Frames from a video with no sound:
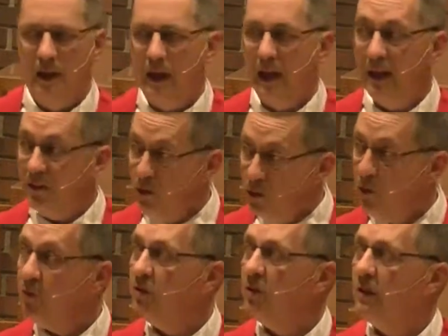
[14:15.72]
and
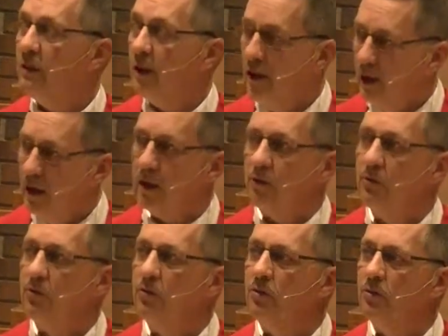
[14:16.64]
using
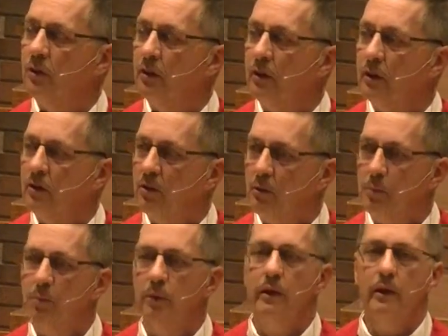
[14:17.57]
us to
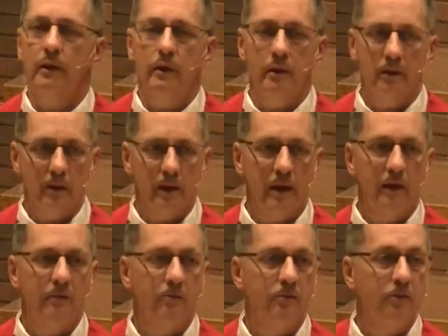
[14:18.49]
bring
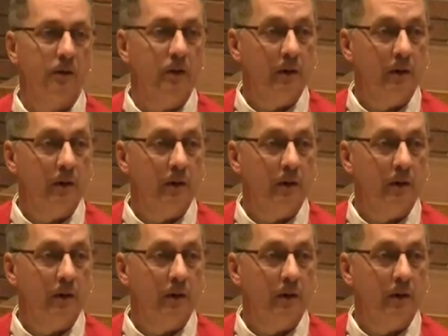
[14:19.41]
life